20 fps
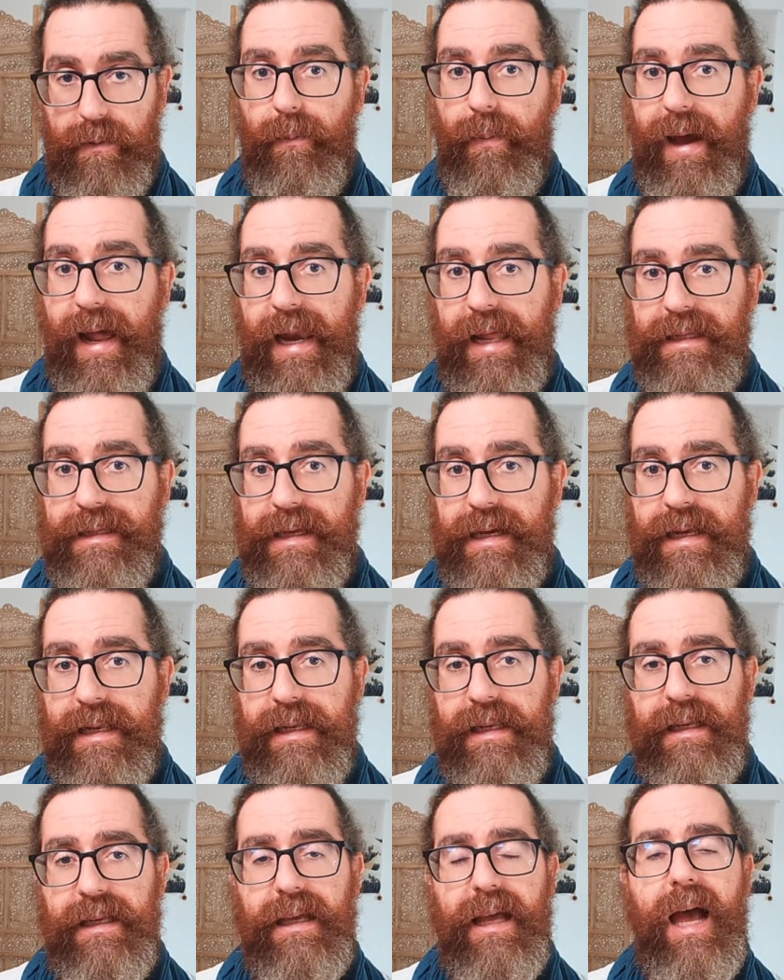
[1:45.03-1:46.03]

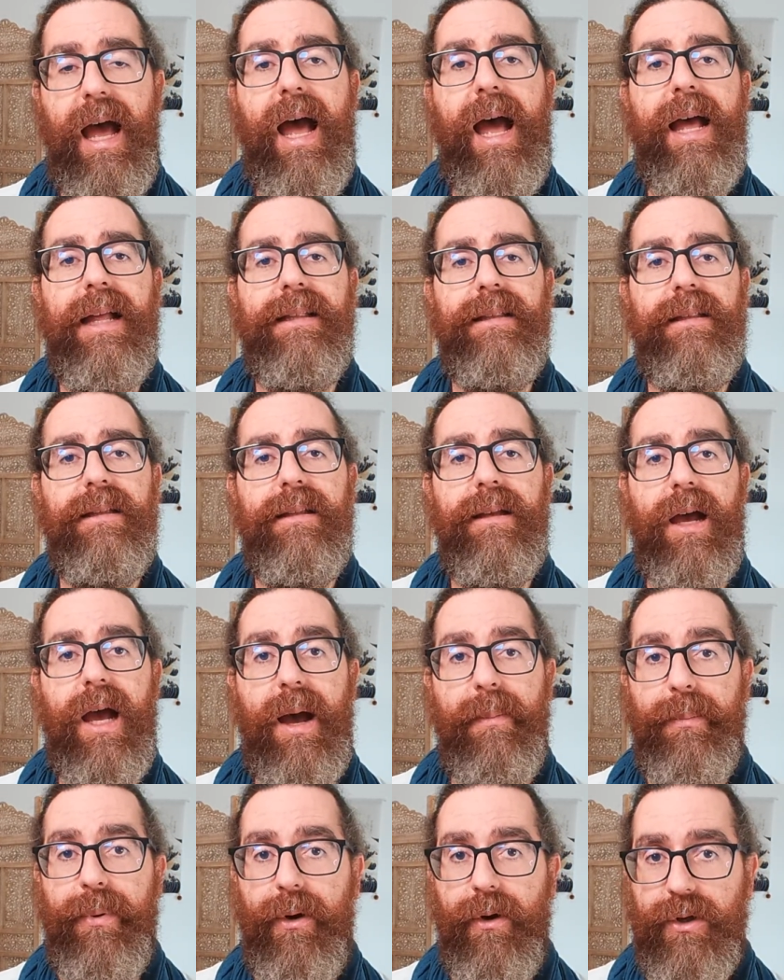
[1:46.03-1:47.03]
palatal, and
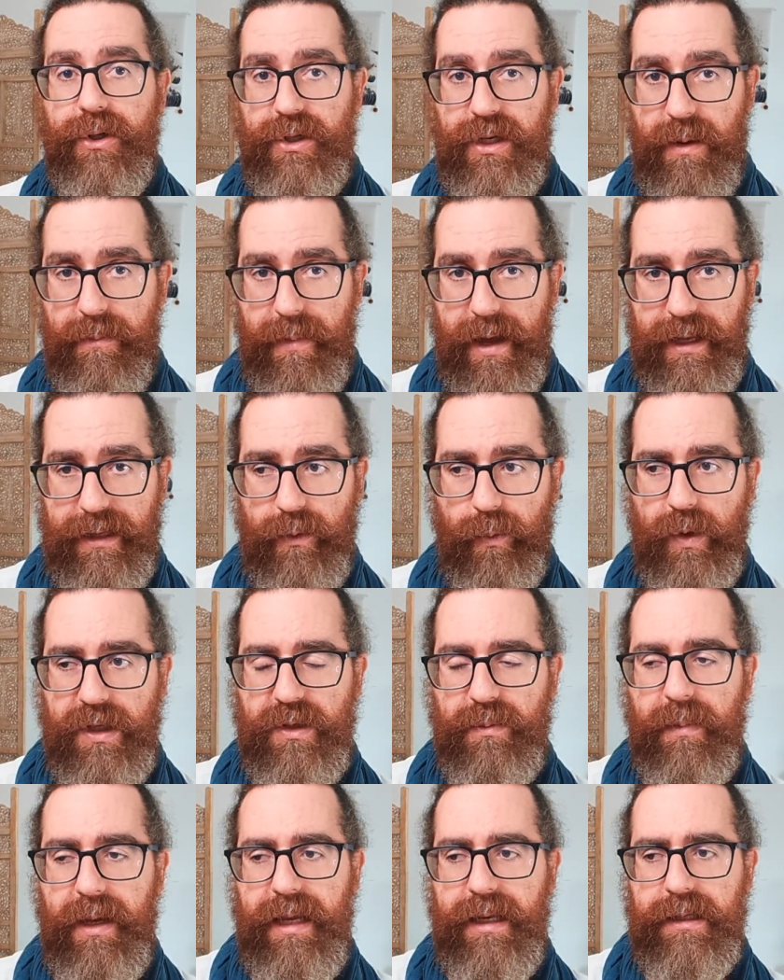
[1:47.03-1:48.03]
approximant,
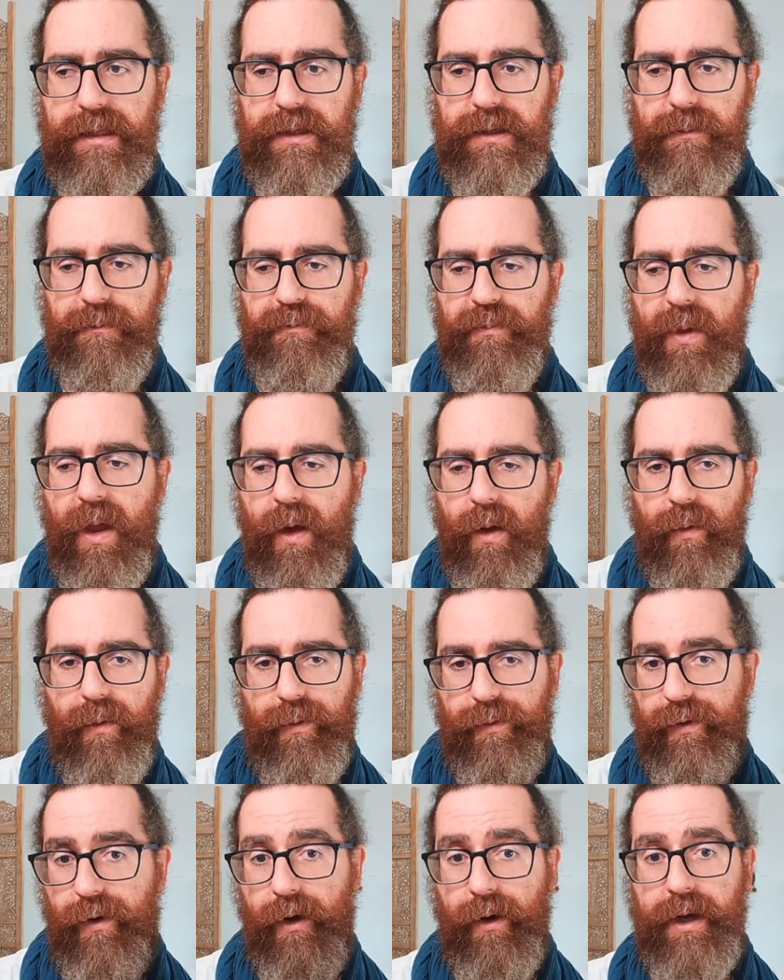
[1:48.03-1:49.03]
which means
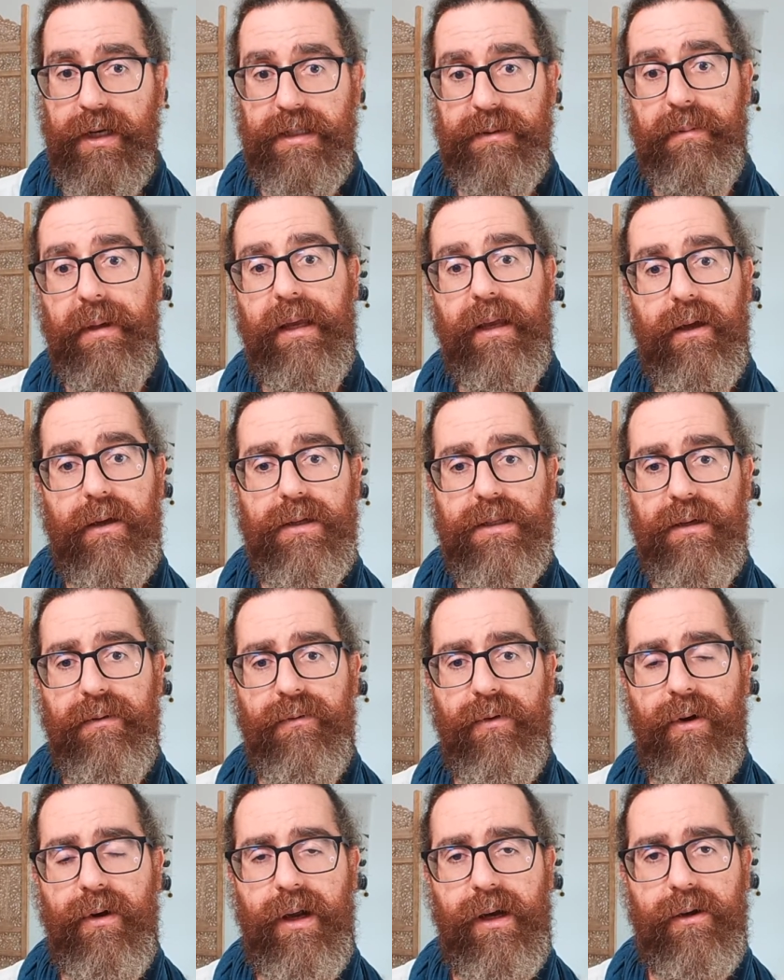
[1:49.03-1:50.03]
voiced because the
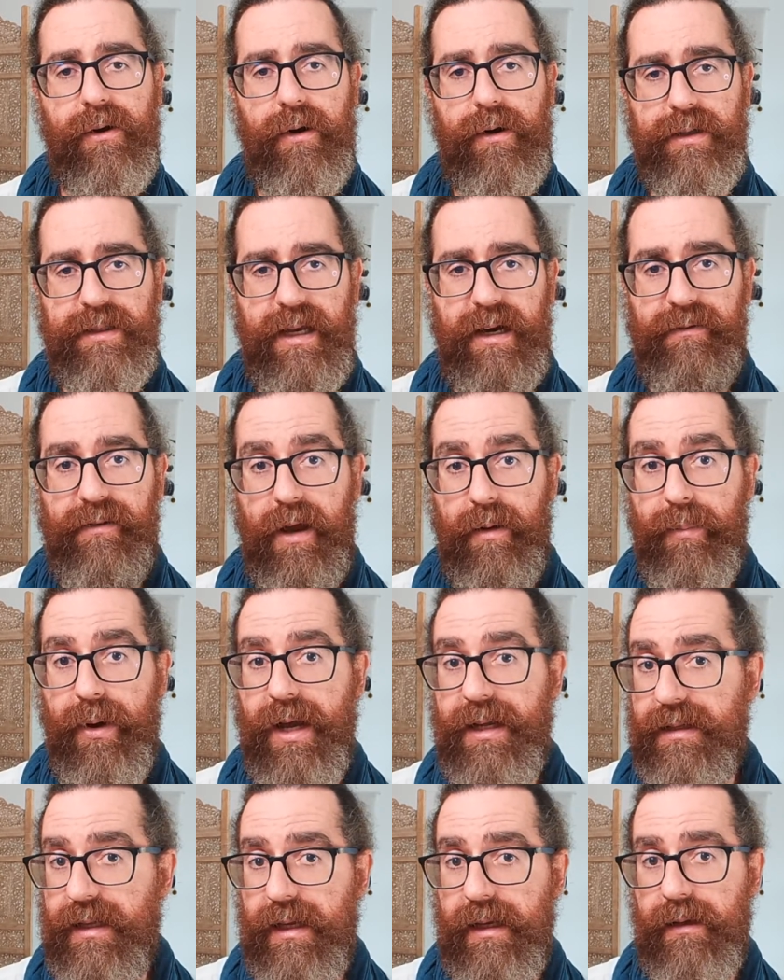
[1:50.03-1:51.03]
vocal cords are
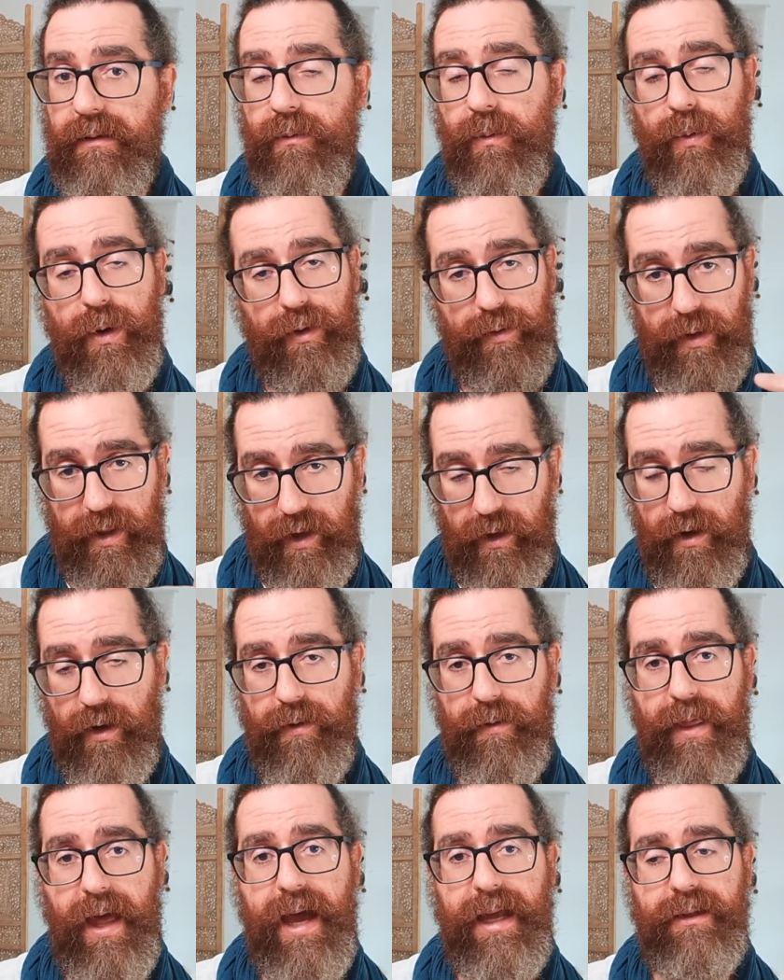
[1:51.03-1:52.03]
vibrating. We already
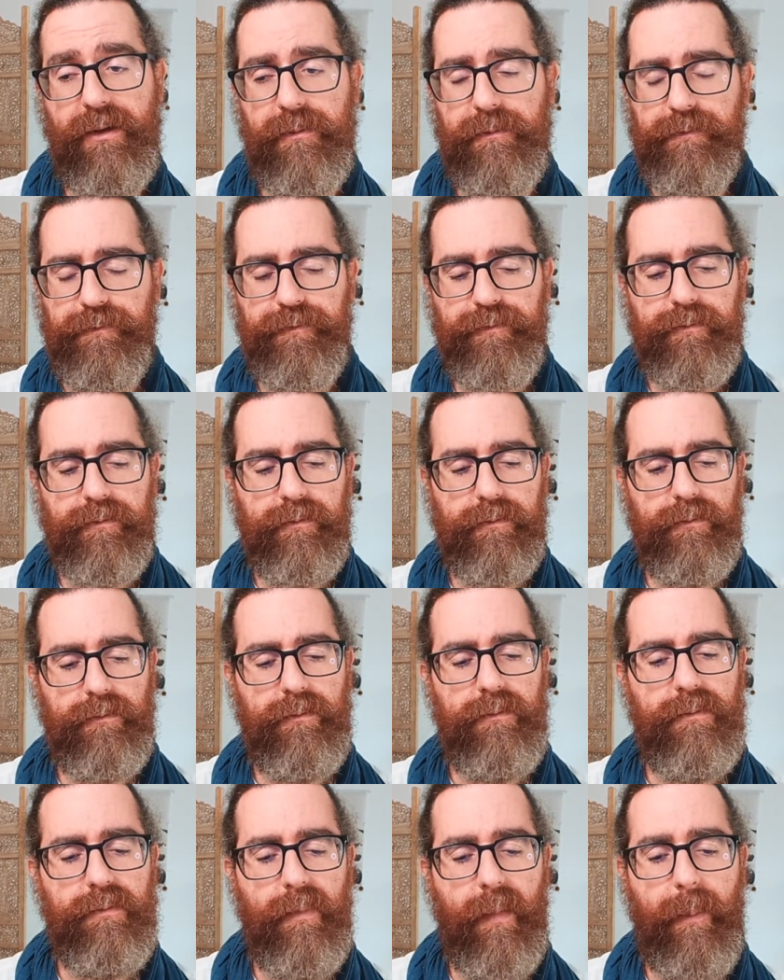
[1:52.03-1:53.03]
know that.
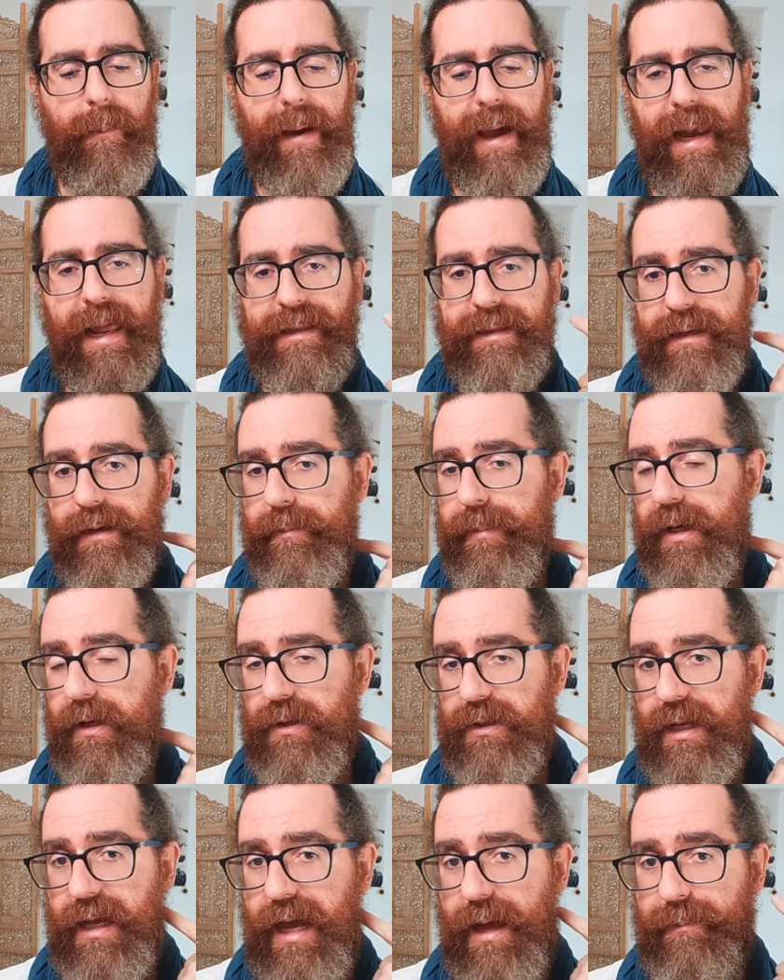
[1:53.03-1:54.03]
Palatal
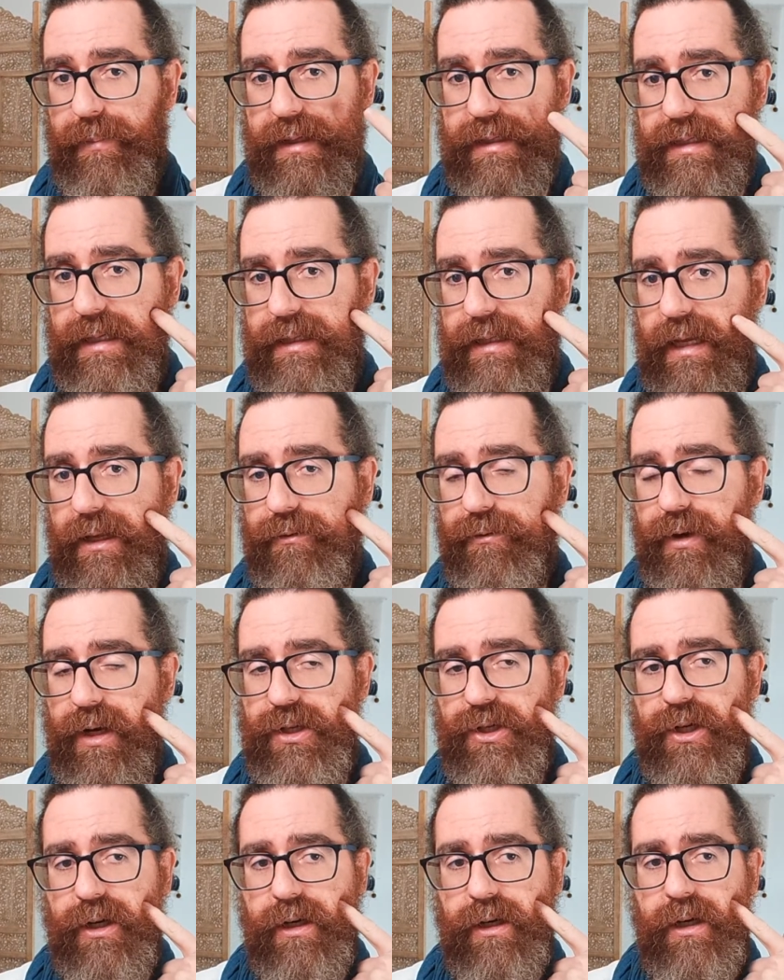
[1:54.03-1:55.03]
because it happens in that
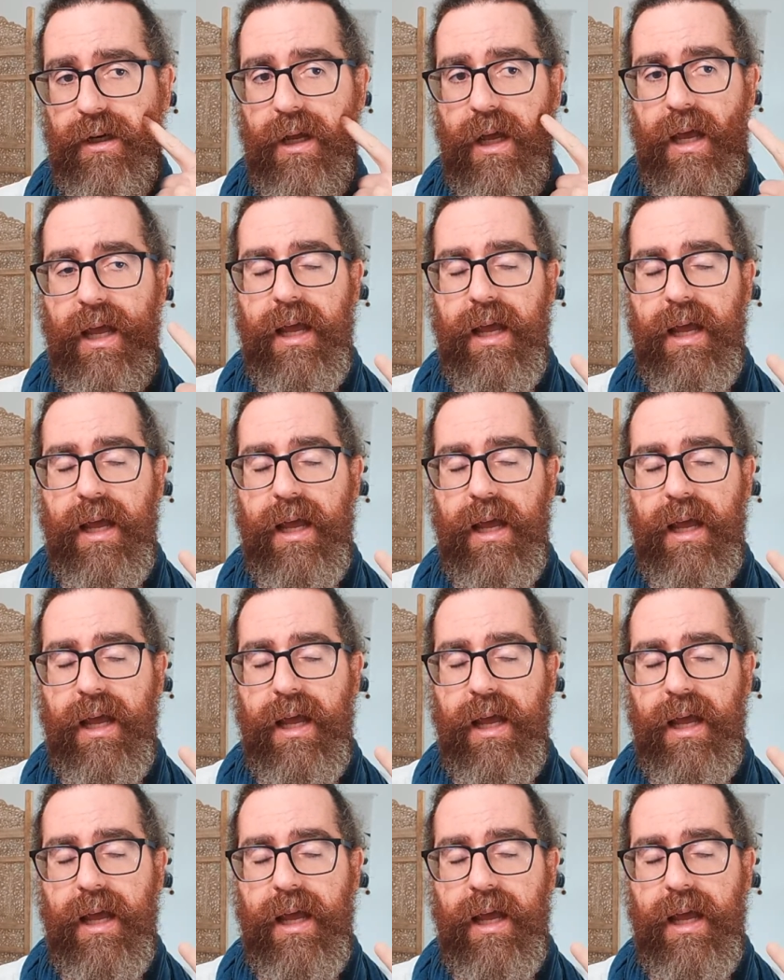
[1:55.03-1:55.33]
region.